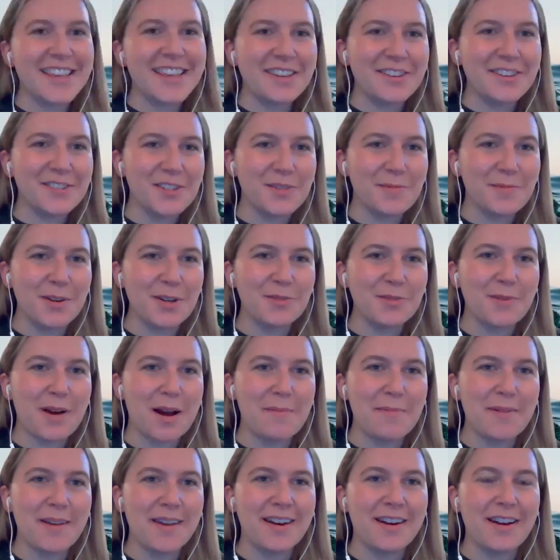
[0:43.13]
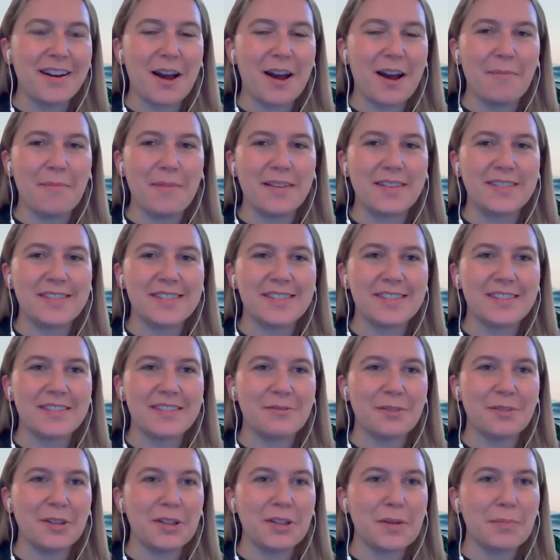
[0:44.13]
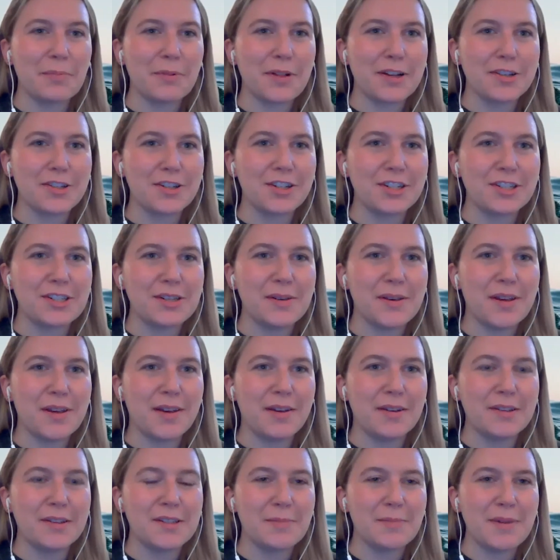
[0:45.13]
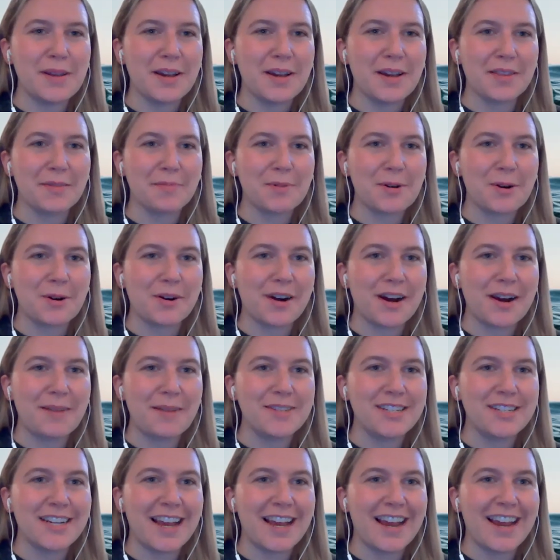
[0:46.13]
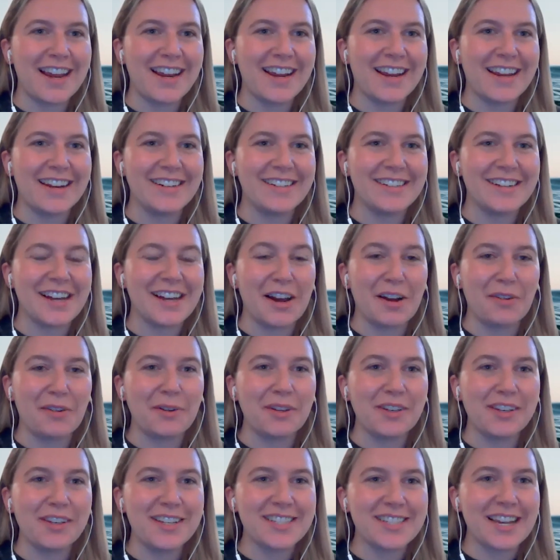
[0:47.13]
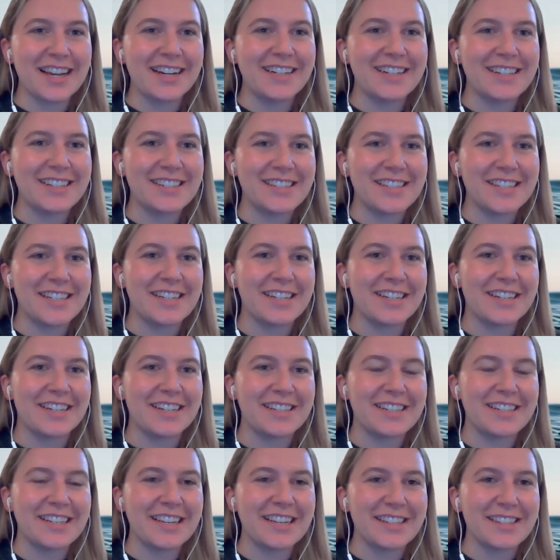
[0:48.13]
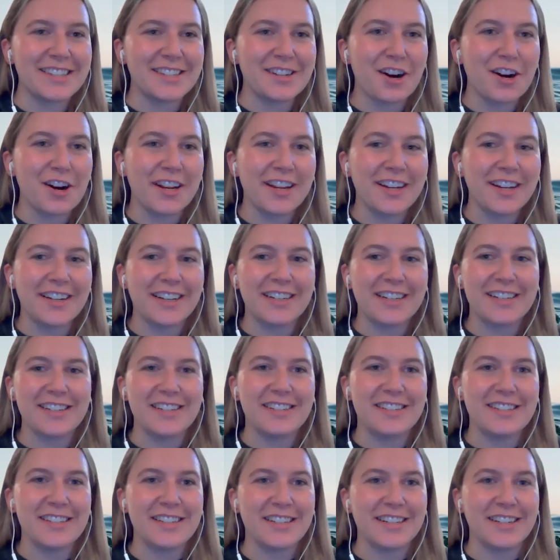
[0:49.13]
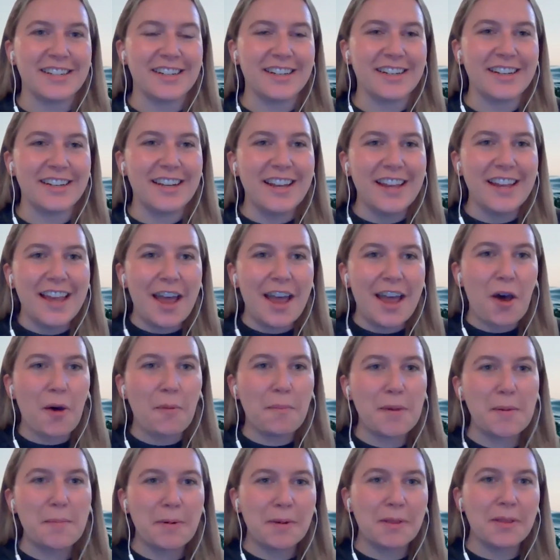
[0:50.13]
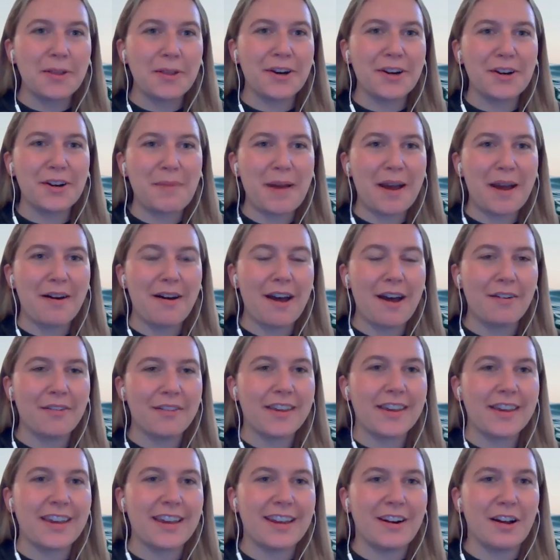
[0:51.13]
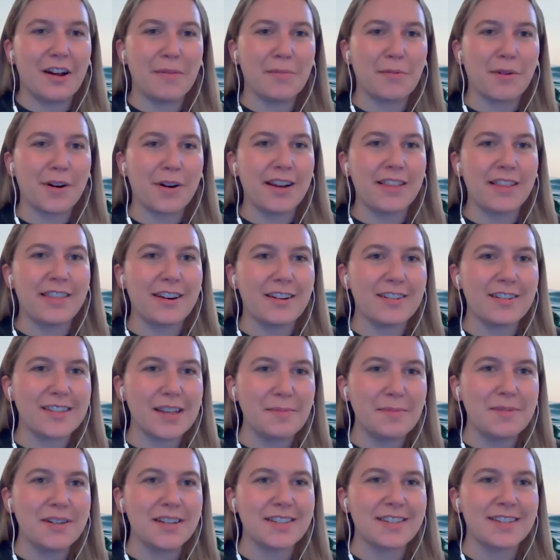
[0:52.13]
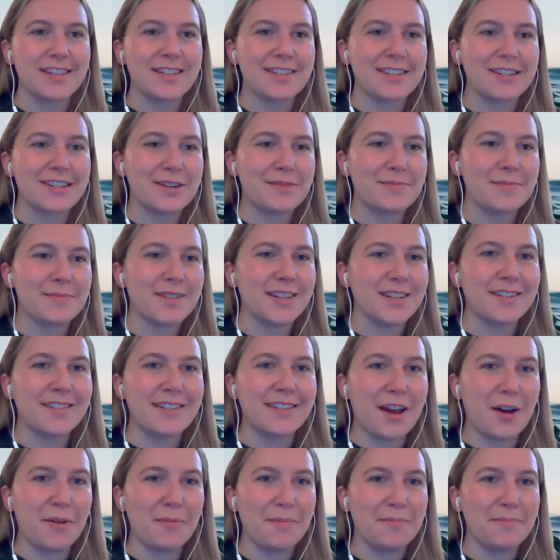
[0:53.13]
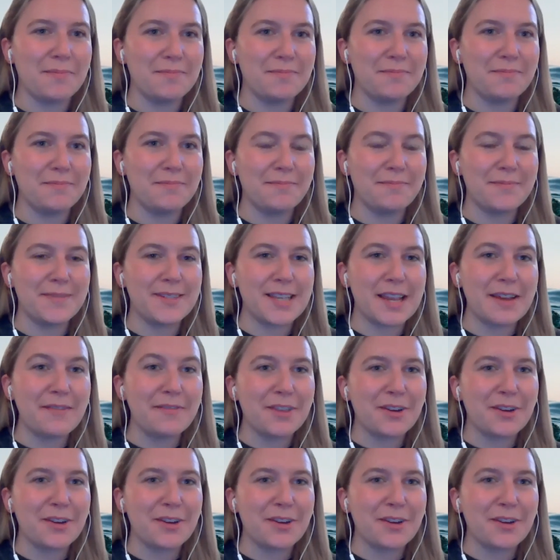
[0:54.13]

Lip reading: you so much, Robin. It's really a pleasure to be on the program today, and really excited to get started and to help people learn about how they can upgrade their septic systems and help save the